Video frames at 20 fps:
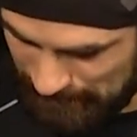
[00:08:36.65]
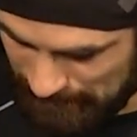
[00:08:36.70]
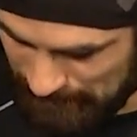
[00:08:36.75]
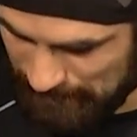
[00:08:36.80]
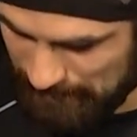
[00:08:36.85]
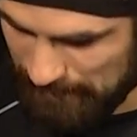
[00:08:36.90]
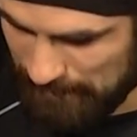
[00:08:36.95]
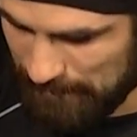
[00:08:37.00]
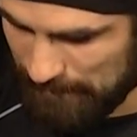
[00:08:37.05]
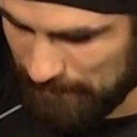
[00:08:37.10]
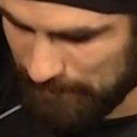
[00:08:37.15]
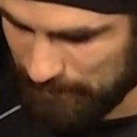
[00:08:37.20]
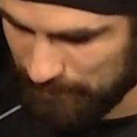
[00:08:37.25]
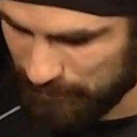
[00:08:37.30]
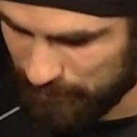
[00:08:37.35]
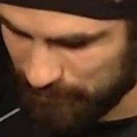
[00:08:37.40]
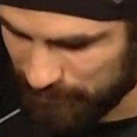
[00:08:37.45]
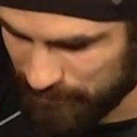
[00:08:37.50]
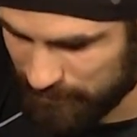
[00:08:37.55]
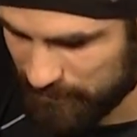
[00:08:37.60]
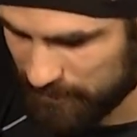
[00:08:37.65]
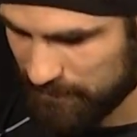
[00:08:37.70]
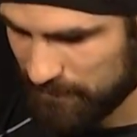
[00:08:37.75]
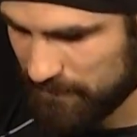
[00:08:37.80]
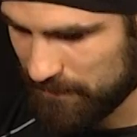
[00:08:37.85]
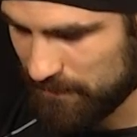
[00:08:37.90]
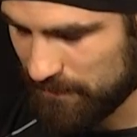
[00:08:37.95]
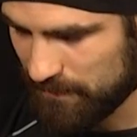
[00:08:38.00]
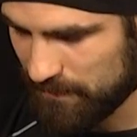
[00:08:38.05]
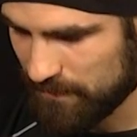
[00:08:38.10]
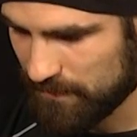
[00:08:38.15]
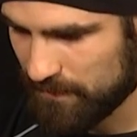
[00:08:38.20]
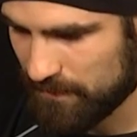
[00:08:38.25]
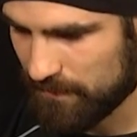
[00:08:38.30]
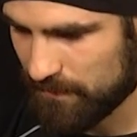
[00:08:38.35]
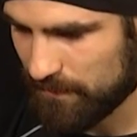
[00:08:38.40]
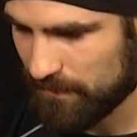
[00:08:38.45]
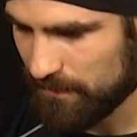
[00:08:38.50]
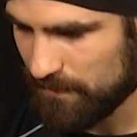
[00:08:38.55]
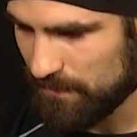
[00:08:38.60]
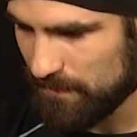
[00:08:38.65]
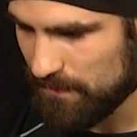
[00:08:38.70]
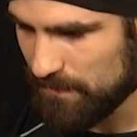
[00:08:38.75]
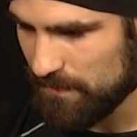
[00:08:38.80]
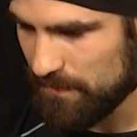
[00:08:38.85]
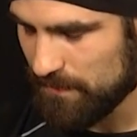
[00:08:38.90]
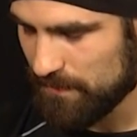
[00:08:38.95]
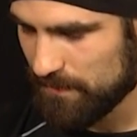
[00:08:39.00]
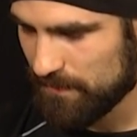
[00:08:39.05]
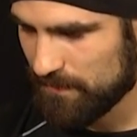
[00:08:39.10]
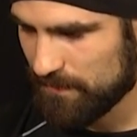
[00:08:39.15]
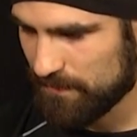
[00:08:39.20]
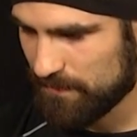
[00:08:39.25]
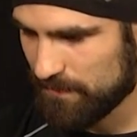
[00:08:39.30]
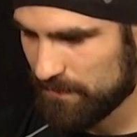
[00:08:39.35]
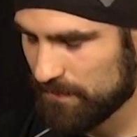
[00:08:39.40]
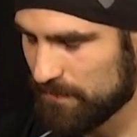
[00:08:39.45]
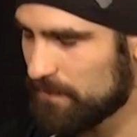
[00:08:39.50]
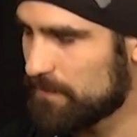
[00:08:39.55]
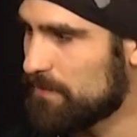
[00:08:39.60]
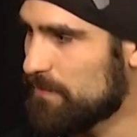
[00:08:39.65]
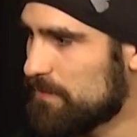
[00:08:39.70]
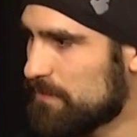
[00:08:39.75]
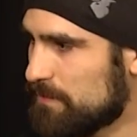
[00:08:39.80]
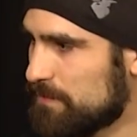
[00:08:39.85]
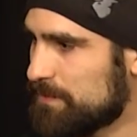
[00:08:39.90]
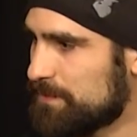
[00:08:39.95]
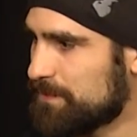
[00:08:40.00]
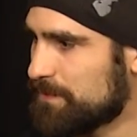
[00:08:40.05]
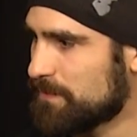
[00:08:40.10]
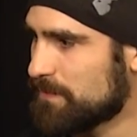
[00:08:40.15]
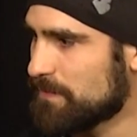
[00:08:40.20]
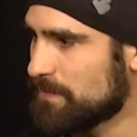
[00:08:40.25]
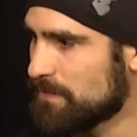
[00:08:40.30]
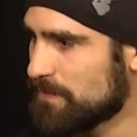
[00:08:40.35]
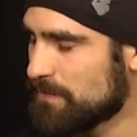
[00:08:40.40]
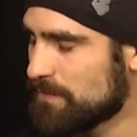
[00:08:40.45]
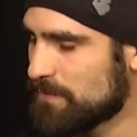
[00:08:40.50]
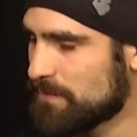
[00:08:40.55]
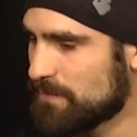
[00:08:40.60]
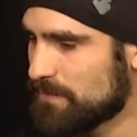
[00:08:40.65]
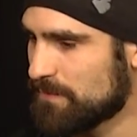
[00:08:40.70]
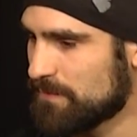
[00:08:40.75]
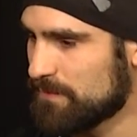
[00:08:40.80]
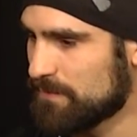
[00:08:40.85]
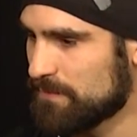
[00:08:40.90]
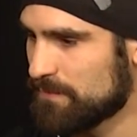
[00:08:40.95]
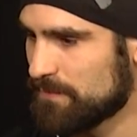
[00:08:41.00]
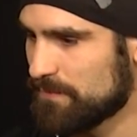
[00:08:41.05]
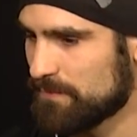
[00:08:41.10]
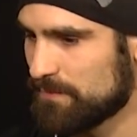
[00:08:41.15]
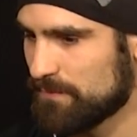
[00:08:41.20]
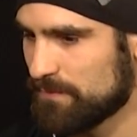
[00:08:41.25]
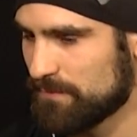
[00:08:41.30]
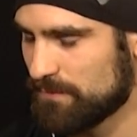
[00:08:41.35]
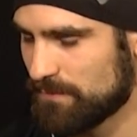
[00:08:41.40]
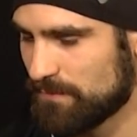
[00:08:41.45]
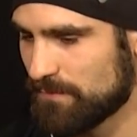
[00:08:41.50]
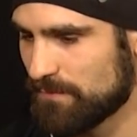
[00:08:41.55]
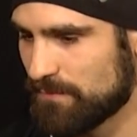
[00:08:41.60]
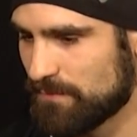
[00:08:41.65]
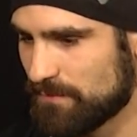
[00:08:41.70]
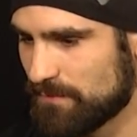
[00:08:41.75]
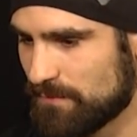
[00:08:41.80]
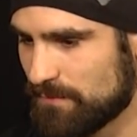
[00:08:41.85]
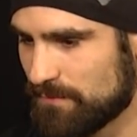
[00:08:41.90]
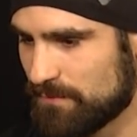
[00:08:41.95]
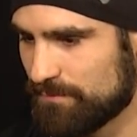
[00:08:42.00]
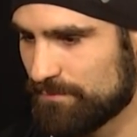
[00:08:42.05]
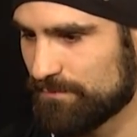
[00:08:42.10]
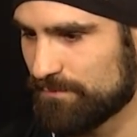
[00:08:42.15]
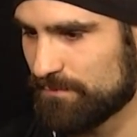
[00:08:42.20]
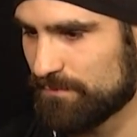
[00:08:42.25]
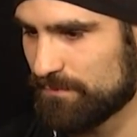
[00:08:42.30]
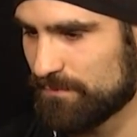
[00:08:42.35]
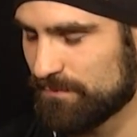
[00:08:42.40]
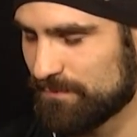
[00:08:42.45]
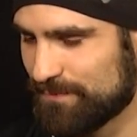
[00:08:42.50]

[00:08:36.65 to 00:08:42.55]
(silent)